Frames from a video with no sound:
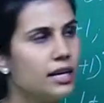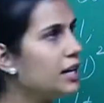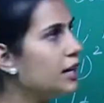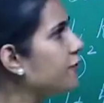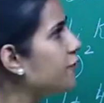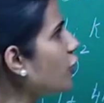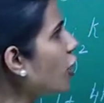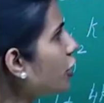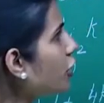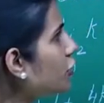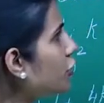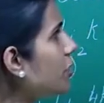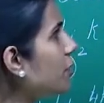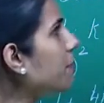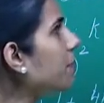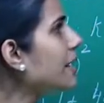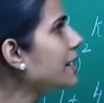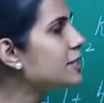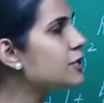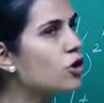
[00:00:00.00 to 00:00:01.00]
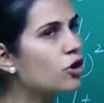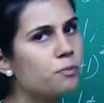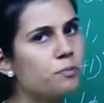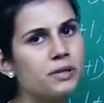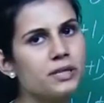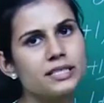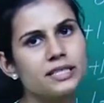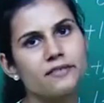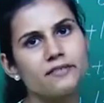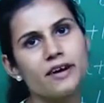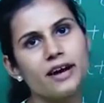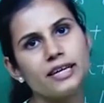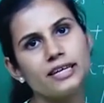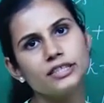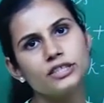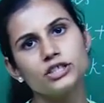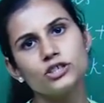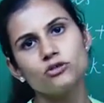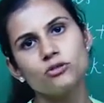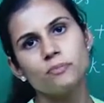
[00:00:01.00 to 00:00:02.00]
If not Q implies not P is
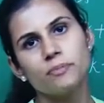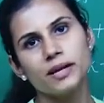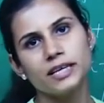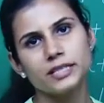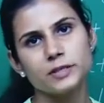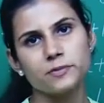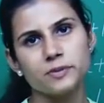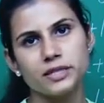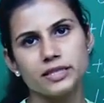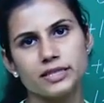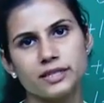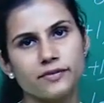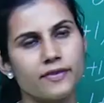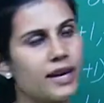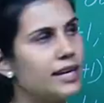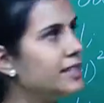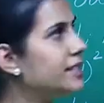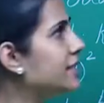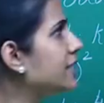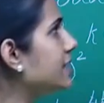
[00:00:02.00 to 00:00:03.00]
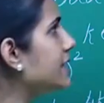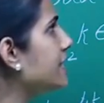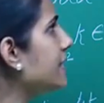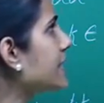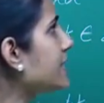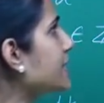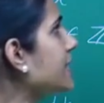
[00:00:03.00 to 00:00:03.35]
invalid, Q implies P is invalid. It is the